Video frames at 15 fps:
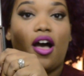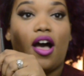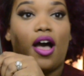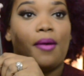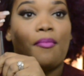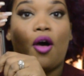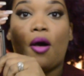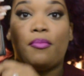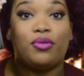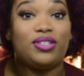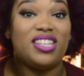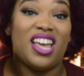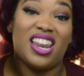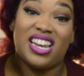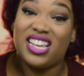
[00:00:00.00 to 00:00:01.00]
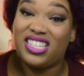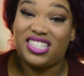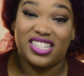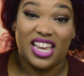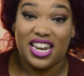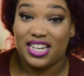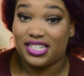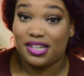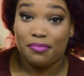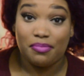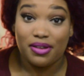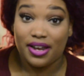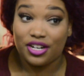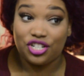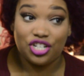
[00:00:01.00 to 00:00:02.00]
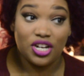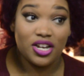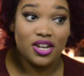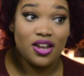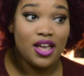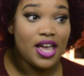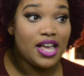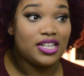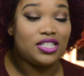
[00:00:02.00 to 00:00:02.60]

almost any skin complexion.